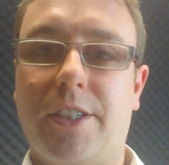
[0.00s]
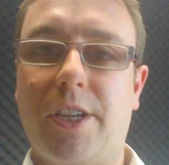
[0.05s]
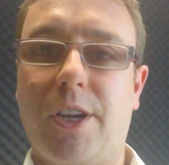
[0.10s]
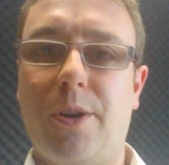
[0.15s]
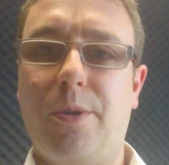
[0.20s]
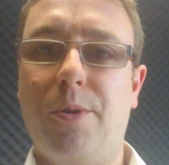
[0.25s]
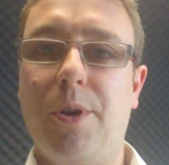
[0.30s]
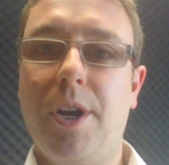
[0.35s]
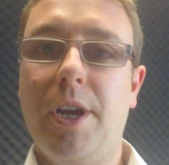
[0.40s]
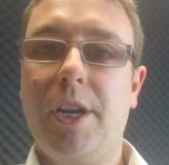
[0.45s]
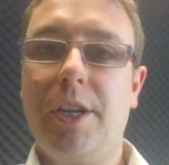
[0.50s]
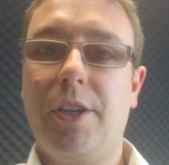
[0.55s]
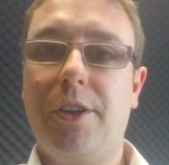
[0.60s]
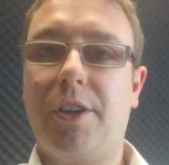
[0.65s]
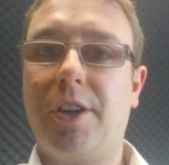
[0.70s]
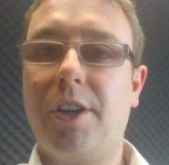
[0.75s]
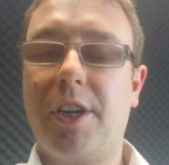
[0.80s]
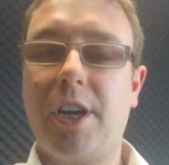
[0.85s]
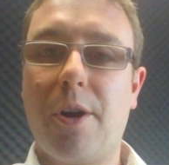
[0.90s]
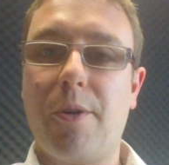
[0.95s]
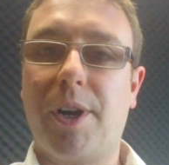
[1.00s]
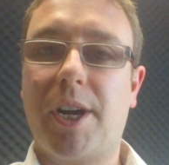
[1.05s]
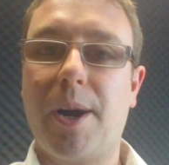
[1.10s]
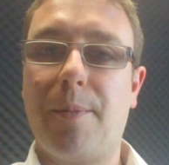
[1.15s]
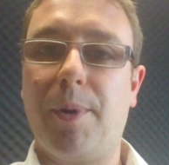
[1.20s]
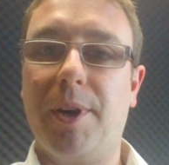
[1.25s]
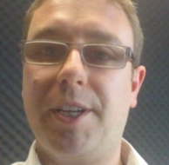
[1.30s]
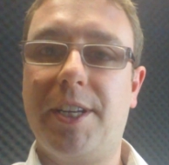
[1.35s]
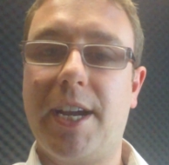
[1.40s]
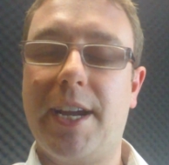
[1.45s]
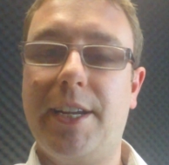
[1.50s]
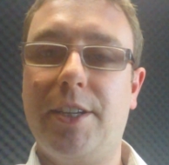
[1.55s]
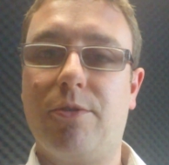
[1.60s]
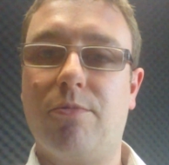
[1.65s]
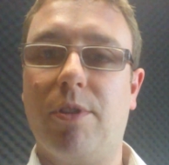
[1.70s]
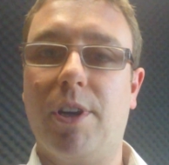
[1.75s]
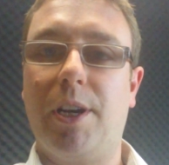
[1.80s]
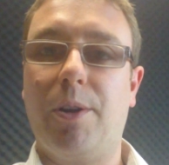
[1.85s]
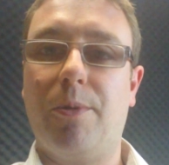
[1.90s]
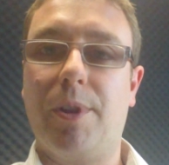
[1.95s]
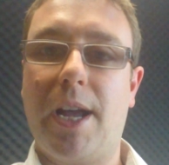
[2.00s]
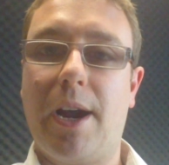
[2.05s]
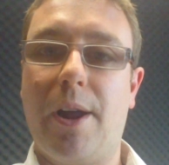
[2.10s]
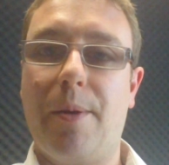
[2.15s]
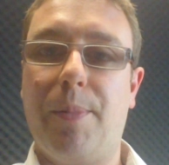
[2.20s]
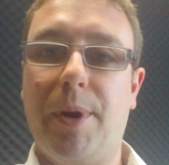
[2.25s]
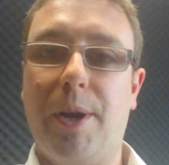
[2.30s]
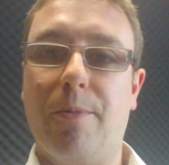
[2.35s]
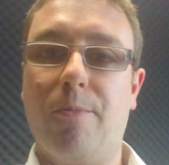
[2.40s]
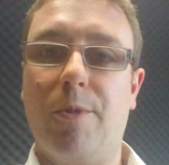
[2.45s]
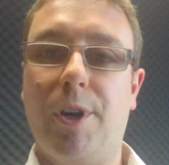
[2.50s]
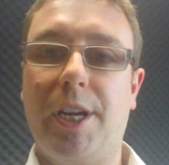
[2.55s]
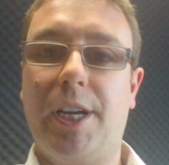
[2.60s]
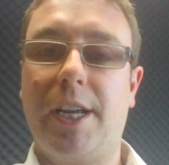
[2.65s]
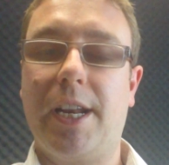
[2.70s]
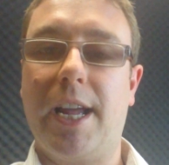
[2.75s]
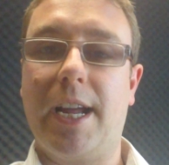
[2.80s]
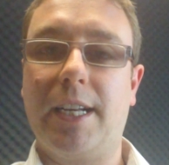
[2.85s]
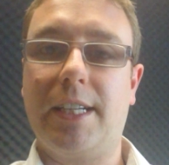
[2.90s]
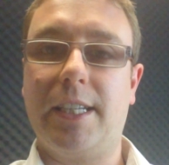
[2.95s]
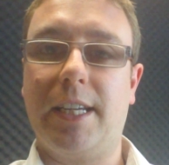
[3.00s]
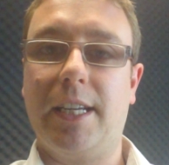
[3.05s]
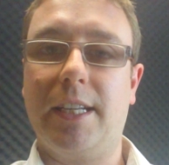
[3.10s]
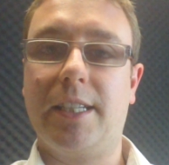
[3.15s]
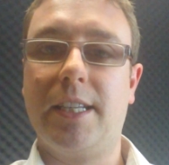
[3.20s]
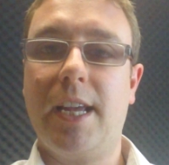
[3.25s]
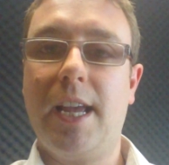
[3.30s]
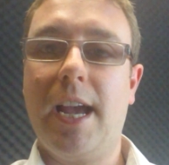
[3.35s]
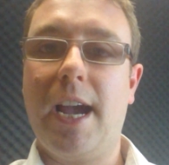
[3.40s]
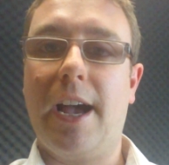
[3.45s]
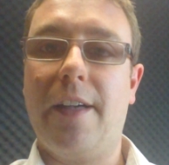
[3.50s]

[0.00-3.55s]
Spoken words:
So you can go a couple of days really without it being reconnected,